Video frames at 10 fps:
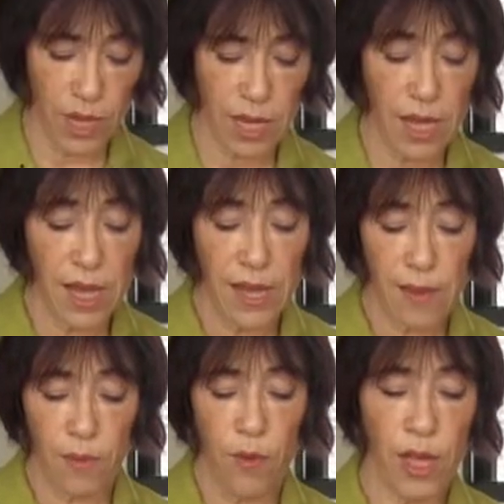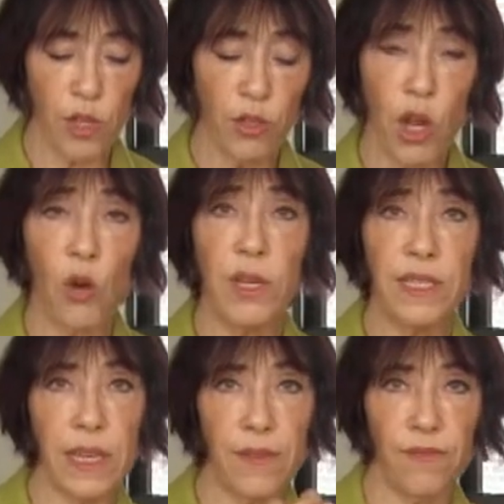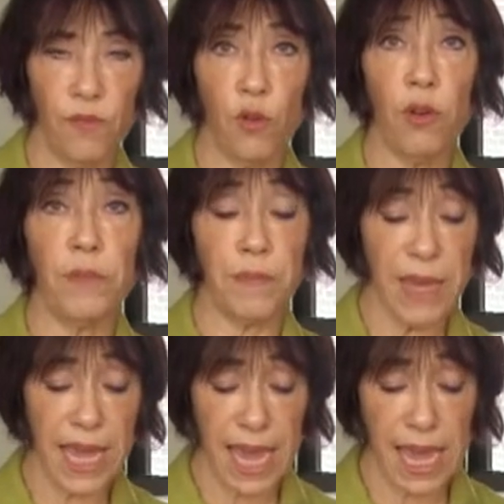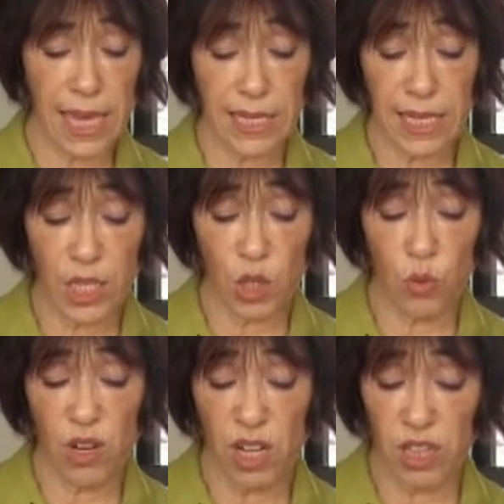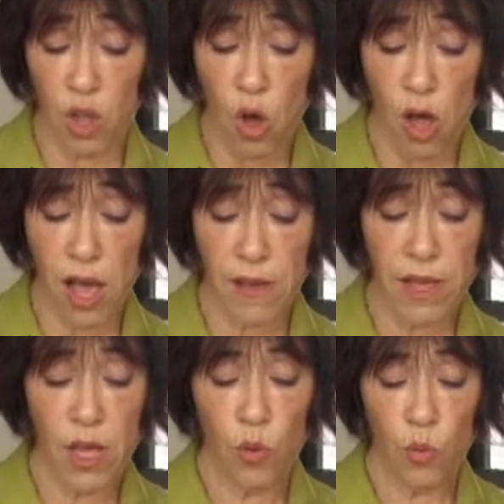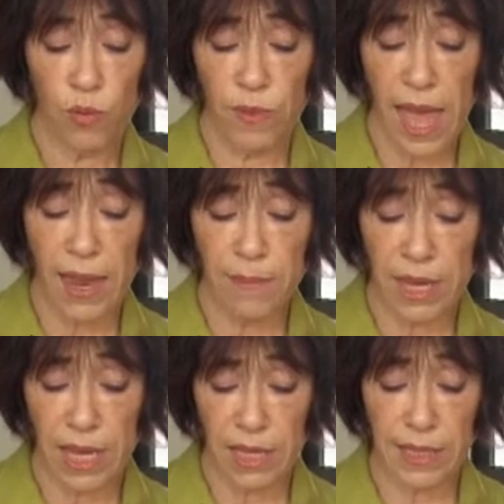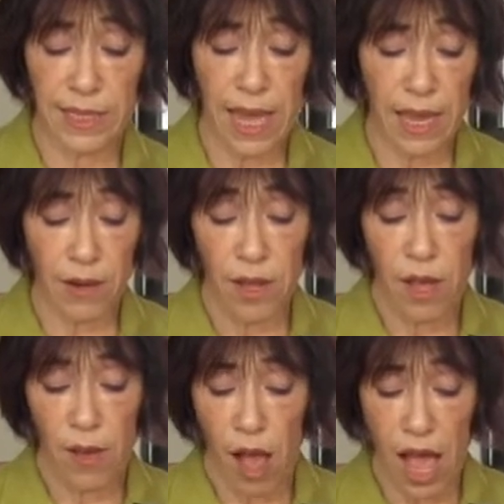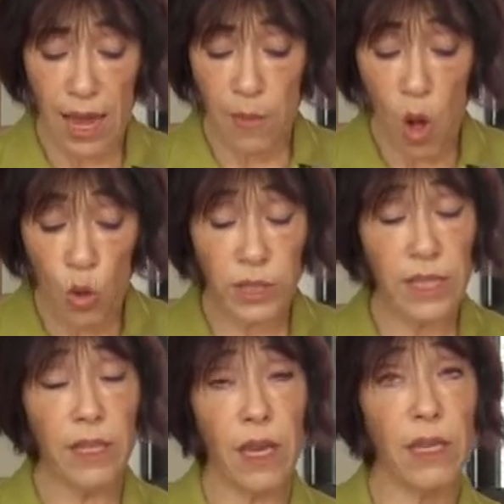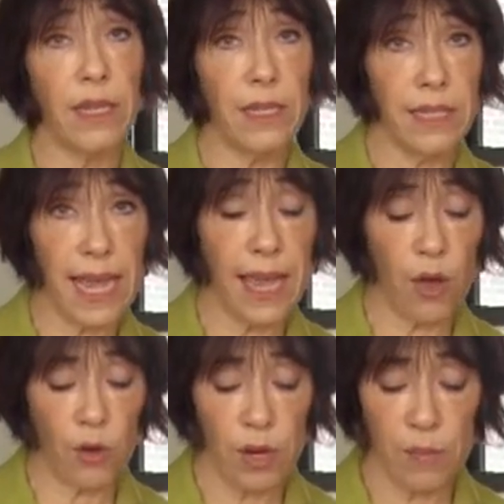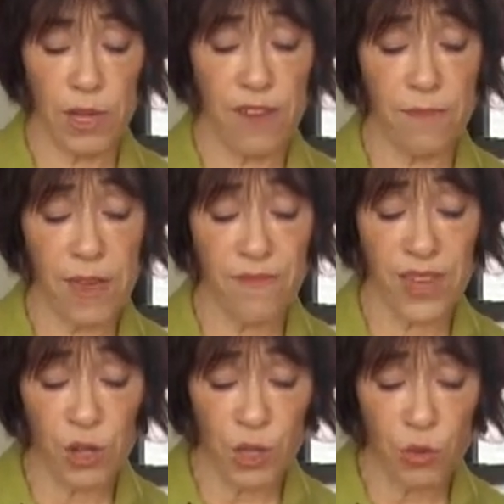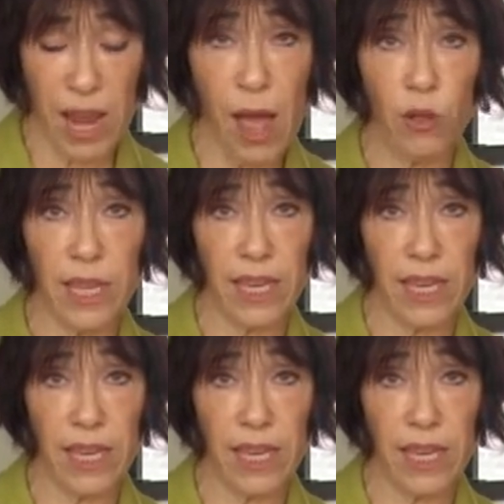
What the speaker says: way. You'll notice I've formed my hand into a claw. That means that I am holding the onion down, but if my fingers were out